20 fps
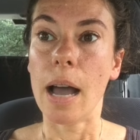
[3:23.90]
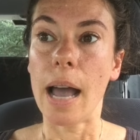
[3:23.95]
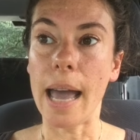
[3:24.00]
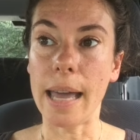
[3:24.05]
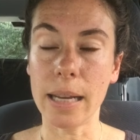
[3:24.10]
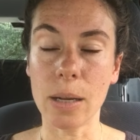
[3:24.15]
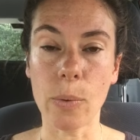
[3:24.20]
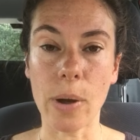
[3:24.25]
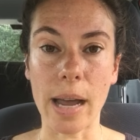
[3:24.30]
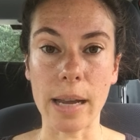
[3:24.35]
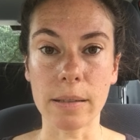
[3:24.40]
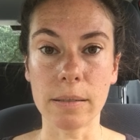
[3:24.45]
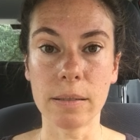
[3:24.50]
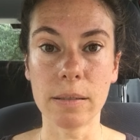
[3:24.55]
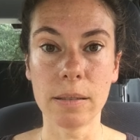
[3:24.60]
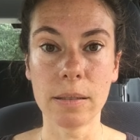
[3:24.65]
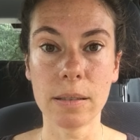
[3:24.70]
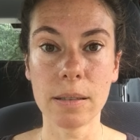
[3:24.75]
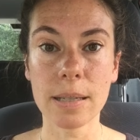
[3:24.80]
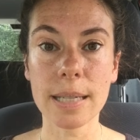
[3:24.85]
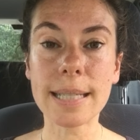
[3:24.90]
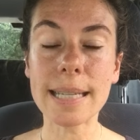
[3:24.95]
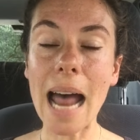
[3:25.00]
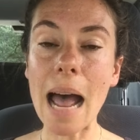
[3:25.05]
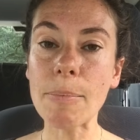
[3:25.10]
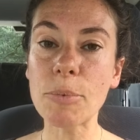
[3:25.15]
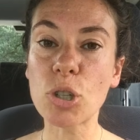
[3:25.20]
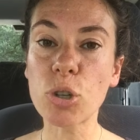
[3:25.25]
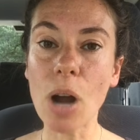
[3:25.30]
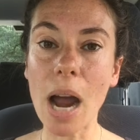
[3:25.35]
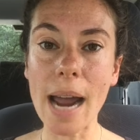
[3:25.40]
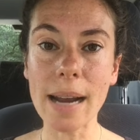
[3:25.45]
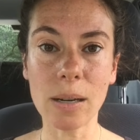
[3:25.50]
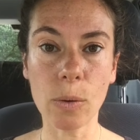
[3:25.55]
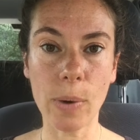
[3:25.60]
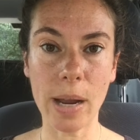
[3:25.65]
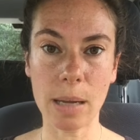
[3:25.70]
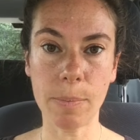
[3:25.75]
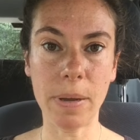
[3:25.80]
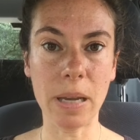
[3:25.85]
Anyway, stop trying to
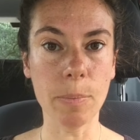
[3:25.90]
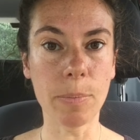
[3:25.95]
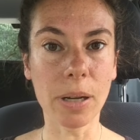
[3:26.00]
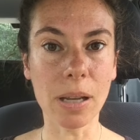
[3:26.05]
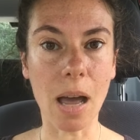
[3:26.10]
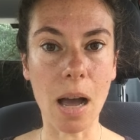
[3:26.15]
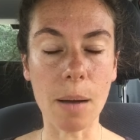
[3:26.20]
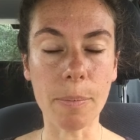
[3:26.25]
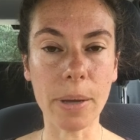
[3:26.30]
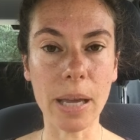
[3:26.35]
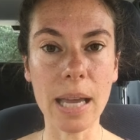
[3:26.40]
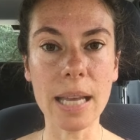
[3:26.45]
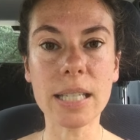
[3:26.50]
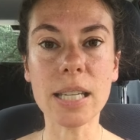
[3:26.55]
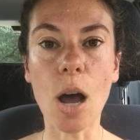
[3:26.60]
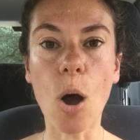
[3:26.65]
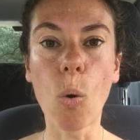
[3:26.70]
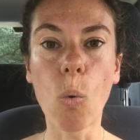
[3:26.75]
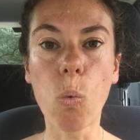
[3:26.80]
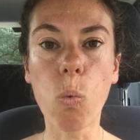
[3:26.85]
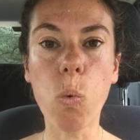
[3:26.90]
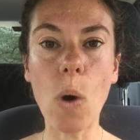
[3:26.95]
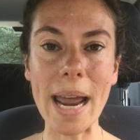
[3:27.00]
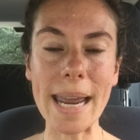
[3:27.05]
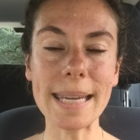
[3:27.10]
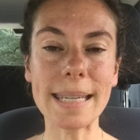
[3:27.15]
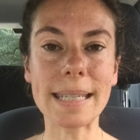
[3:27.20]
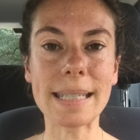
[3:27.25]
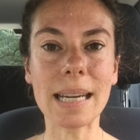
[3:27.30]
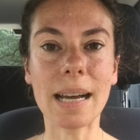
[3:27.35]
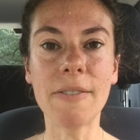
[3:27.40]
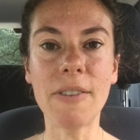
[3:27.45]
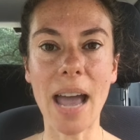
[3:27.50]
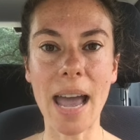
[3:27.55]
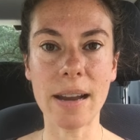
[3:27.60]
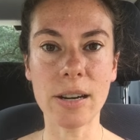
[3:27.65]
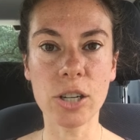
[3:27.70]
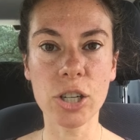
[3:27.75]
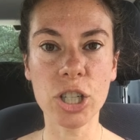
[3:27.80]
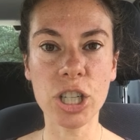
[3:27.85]
wake people up. It's a waste of
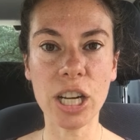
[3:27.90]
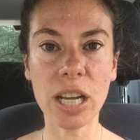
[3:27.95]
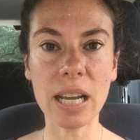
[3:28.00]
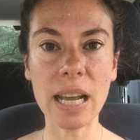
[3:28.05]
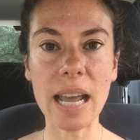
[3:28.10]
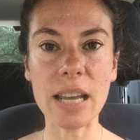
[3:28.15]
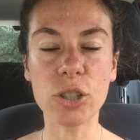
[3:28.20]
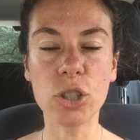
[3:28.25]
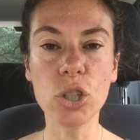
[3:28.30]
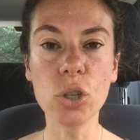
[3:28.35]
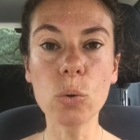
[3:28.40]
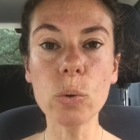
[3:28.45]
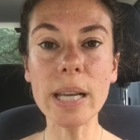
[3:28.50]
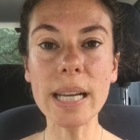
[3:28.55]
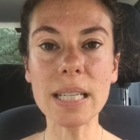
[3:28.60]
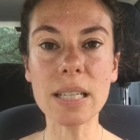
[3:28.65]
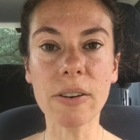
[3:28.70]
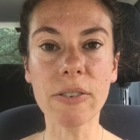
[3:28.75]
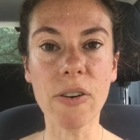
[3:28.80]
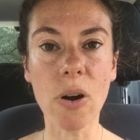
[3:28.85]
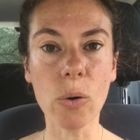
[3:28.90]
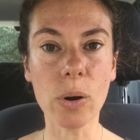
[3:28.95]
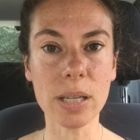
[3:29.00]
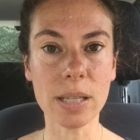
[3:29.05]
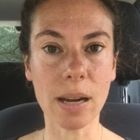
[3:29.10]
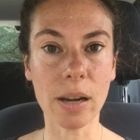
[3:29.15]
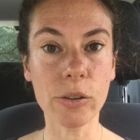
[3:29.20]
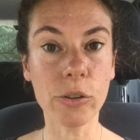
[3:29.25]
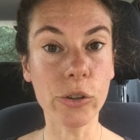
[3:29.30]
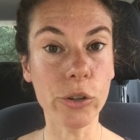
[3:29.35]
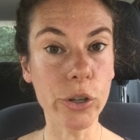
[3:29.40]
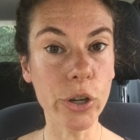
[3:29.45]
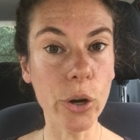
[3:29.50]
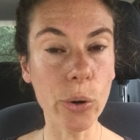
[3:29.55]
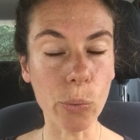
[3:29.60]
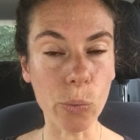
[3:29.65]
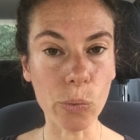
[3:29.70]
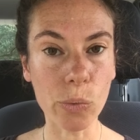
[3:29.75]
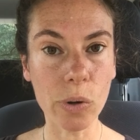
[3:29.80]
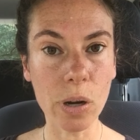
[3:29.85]
energy. You need to focus on
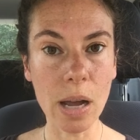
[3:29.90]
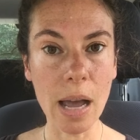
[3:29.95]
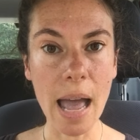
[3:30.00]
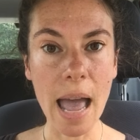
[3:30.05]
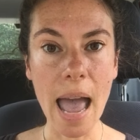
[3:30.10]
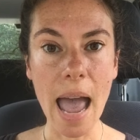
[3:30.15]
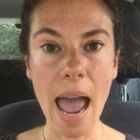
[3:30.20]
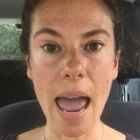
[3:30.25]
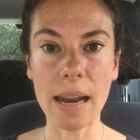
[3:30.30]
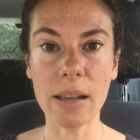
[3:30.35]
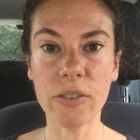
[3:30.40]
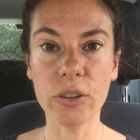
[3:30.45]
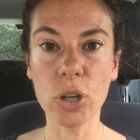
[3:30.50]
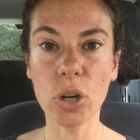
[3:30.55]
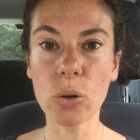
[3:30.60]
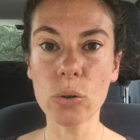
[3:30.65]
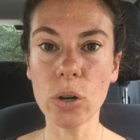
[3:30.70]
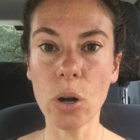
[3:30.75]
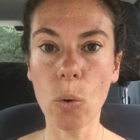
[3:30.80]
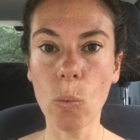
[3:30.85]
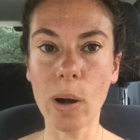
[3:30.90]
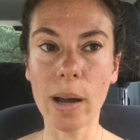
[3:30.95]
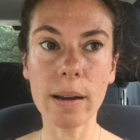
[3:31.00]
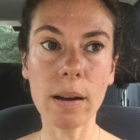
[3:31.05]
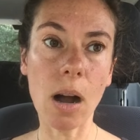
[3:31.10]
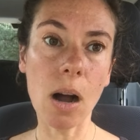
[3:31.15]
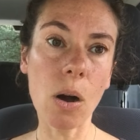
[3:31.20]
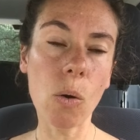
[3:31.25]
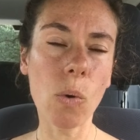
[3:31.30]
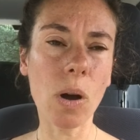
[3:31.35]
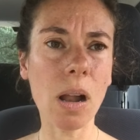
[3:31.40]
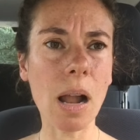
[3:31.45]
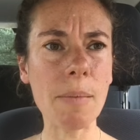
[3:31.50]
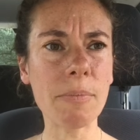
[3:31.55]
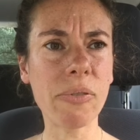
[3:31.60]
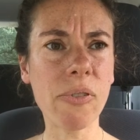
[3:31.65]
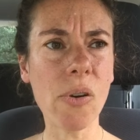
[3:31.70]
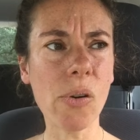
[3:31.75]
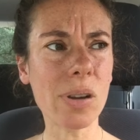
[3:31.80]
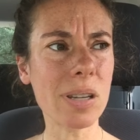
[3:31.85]
you. And if you don't know what, oh, well, I'm
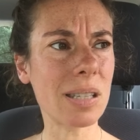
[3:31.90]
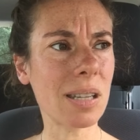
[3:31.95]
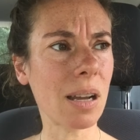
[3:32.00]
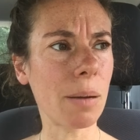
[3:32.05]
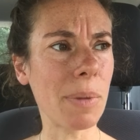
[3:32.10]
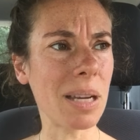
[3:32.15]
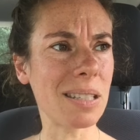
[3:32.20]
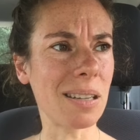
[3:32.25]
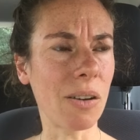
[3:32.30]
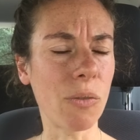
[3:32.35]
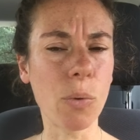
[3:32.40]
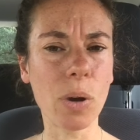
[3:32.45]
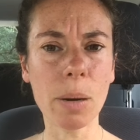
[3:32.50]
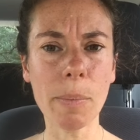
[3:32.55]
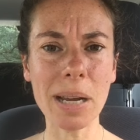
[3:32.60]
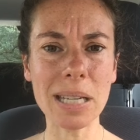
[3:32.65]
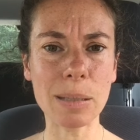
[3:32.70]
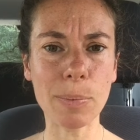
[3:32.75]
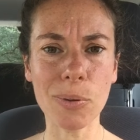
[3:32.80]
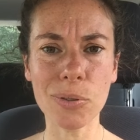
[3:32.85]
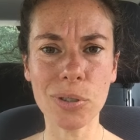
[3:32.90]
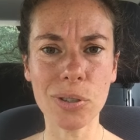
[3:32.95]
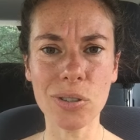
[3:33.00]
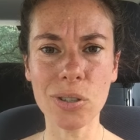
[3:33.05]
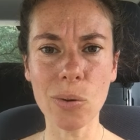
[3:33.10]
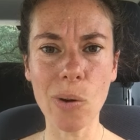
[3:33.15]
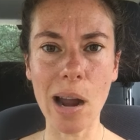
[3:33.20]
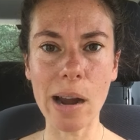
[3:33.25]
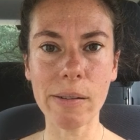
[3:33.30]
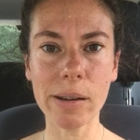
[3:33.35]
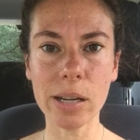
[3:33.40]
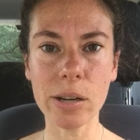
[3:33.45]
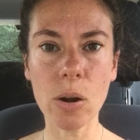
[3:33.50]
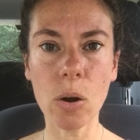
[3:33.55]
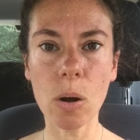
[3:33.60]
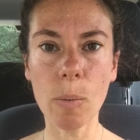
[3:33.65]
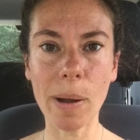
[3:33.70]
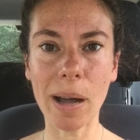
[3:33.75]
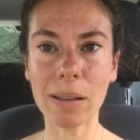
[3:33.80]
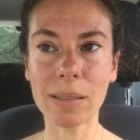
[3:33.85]
focusing on myself. What am I supposed to do? I already
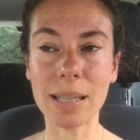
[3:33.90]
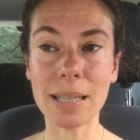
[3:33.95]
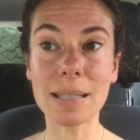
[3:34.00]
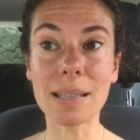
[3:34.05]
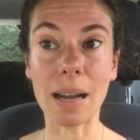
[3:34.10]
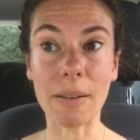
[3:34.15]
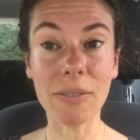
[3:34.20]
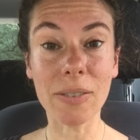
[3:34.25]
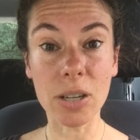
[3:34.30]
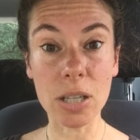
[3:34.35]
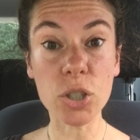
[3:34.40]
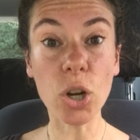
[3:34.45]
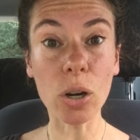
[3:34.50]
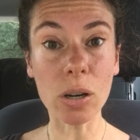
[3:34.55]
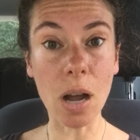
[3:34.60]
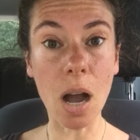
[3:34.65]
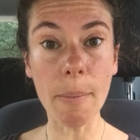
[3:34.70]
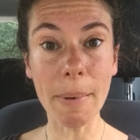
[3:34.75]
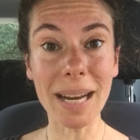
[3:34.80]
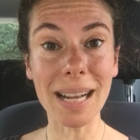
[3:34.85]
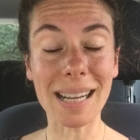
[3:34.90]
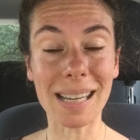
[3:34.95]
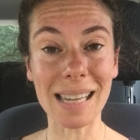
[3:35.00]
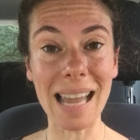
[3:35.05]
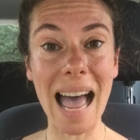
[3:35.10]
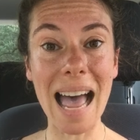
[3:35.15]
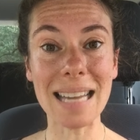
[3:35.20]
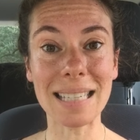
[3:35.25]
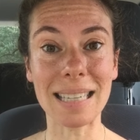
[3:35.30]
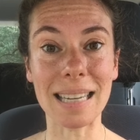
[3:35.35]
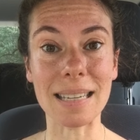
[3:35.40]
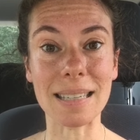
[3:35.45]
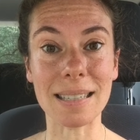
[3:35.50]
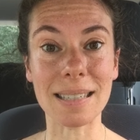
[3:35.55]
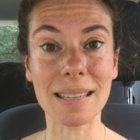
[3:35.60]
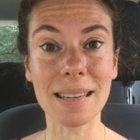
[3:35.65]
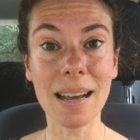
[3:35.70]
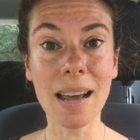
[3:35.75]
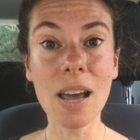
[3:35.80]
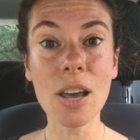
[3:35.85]
know about this stuff. Start coming to
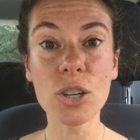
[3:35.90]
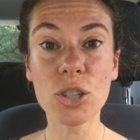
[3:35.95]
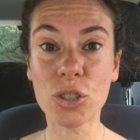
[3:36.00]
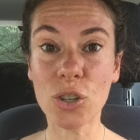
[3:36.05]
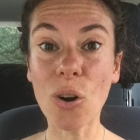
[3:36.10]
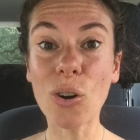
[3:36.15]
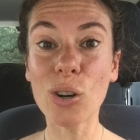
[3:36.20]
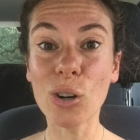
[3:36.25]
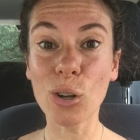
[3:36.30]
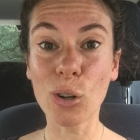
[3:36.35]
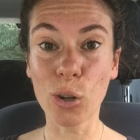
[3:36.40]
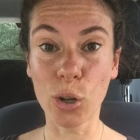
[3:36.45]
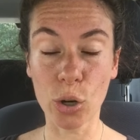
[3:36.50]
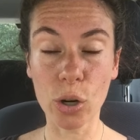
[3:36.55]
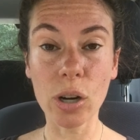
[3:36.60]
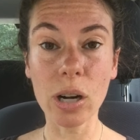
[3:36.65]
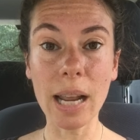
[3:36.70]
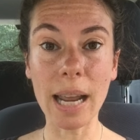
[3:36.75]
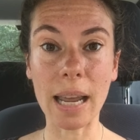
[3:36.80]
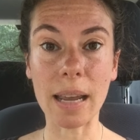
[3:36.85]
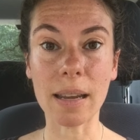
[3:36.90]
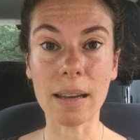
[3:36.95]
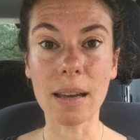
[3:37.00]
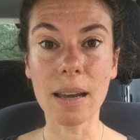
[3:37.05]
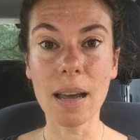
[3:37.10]
classes. Start learning.